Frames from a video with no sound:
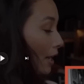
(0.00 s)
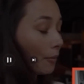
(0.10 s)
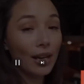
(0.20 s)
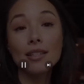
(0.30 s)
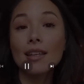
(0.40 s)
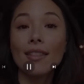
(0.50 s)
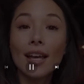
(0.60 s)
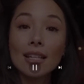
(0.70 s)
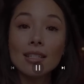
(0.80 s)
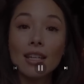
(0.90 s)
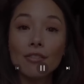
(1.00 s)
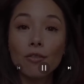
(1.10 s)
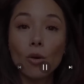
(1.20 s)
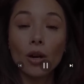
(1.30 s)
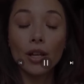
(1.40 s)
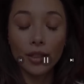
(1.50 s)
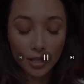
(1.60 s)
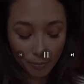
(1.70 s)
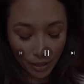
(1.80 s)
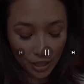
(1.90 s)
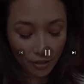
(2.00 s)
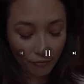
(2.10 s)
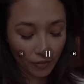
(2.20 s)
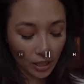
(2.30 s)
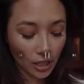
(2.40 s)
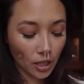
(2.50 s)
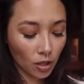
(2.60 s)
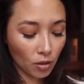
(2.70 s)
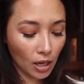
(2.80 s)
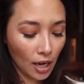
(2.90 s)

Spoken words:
Anyways, that's it for this budget video.